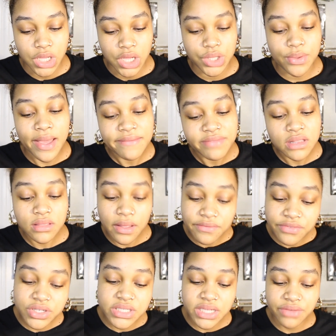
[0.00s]
You have the
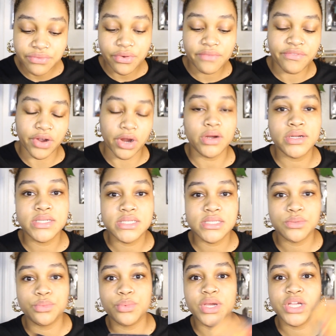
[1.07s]
Lovers in reverse,
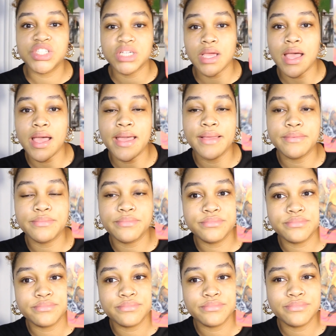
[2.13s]
which
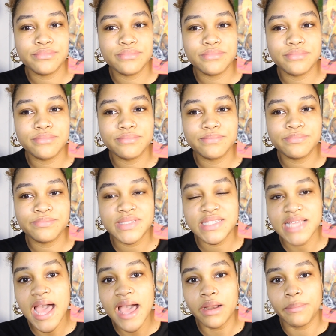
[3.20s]
I'm
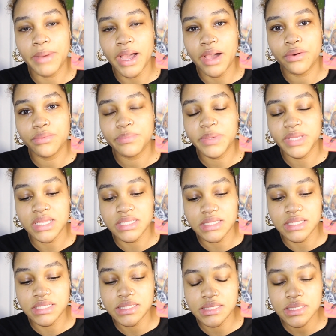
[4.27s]
sad about, because
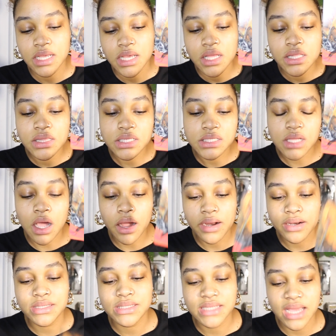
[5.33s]
this
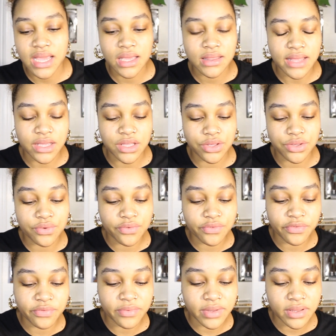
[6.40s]
card is saying that you've
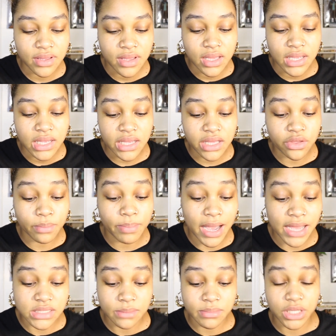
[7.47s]
either
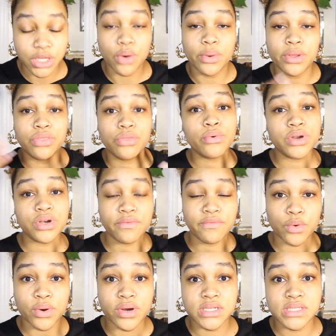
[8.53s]
possibly going through a
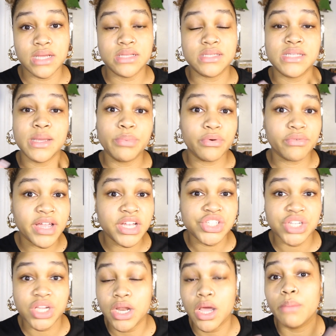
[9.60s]
divorce, a
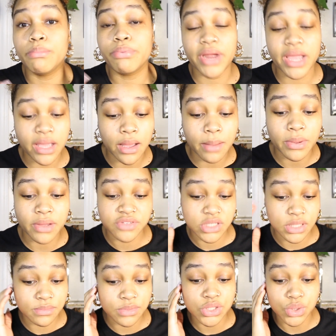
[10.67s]
separation, a breakup of
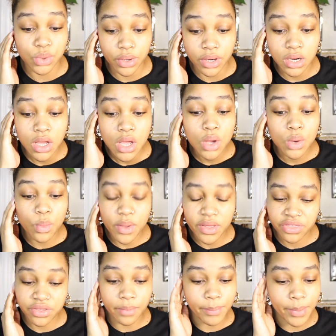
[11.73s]
some sort
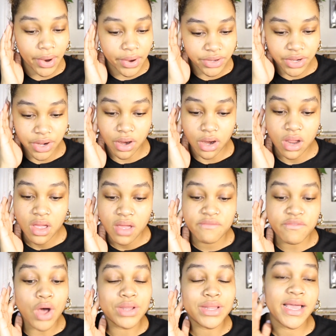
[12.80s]
with your partner,
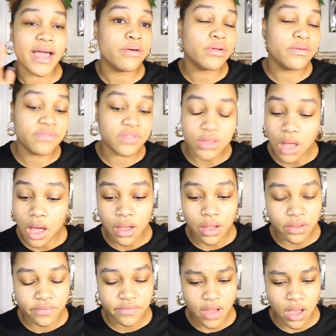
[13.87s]
falling out of
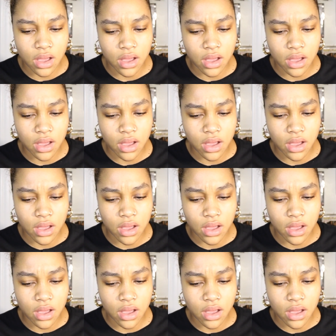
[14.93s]
love.